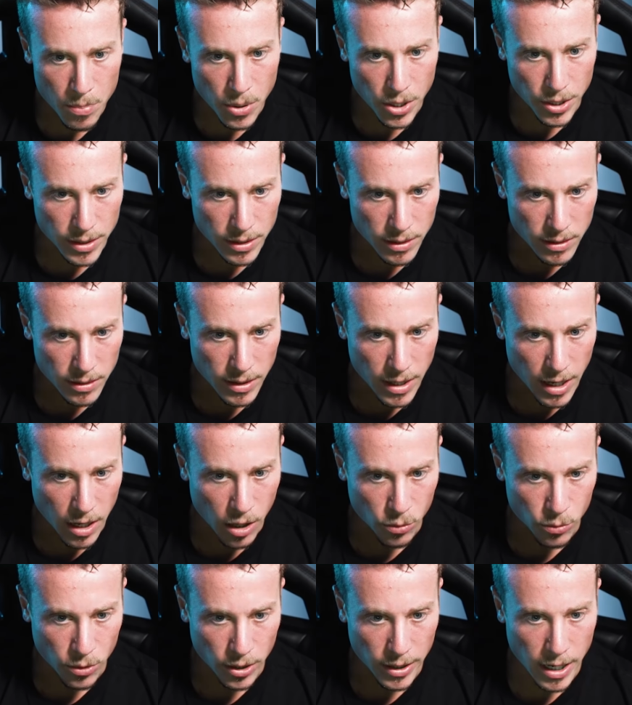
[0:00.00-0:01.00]
But yeah,
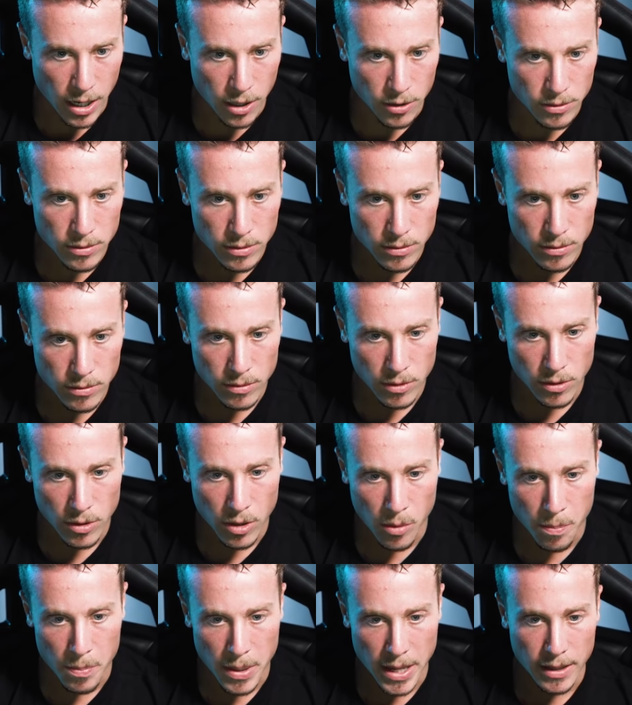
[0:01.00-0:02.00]
I'll run out,
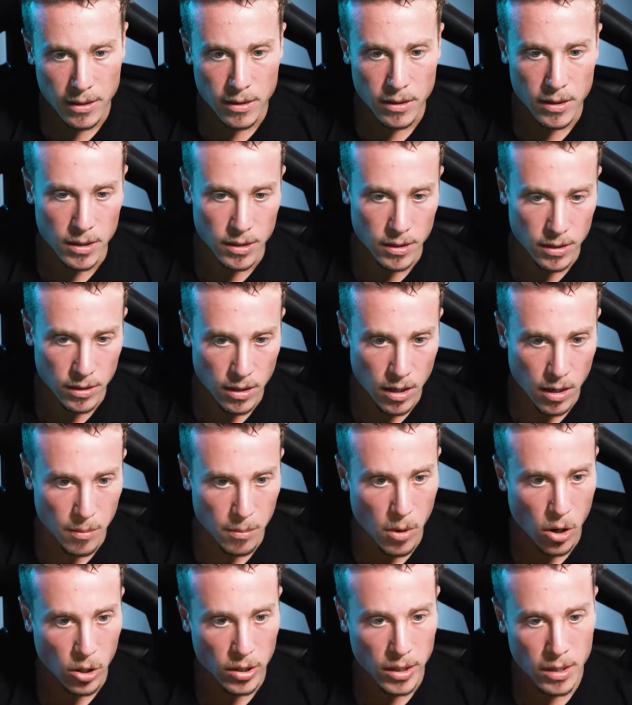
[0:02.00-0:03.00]
I'll bank a
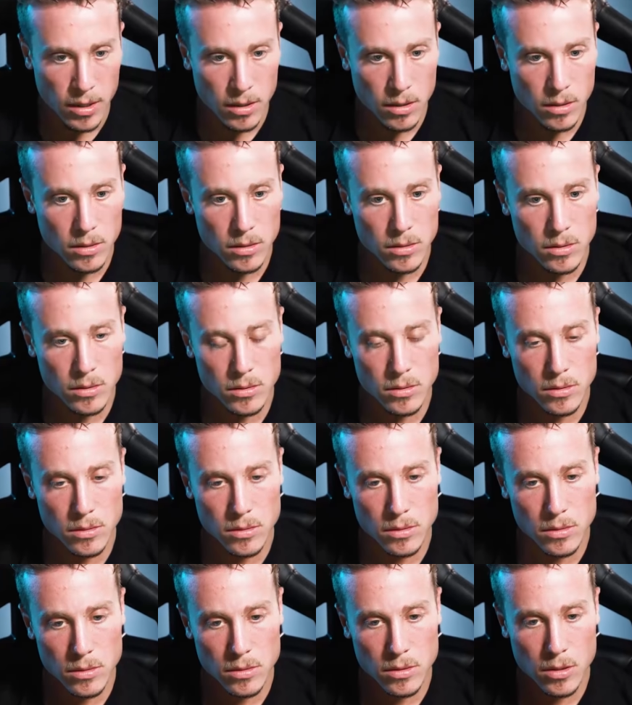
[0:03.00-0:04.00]
molly
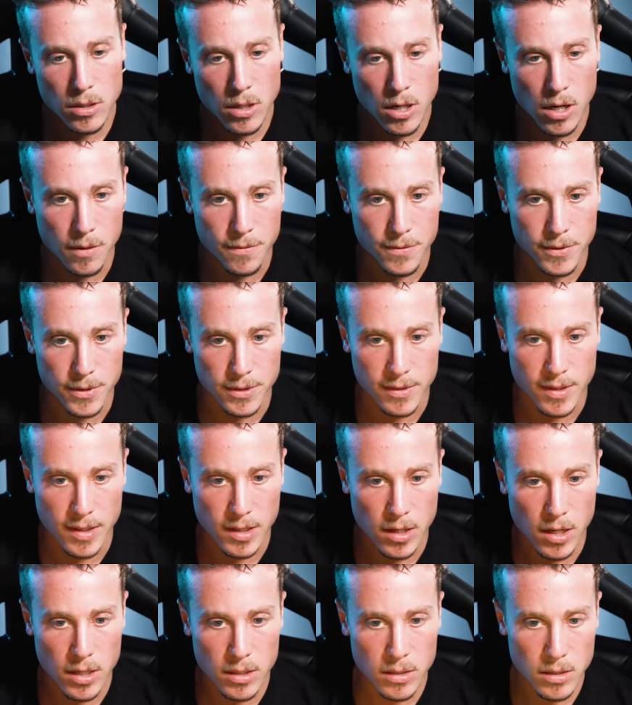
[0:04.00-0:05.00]
off a
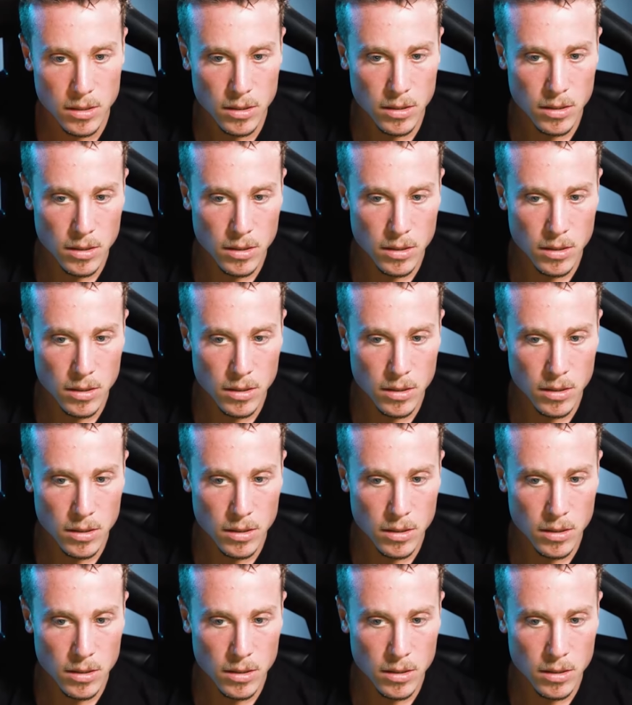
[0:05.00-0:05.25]
T-con,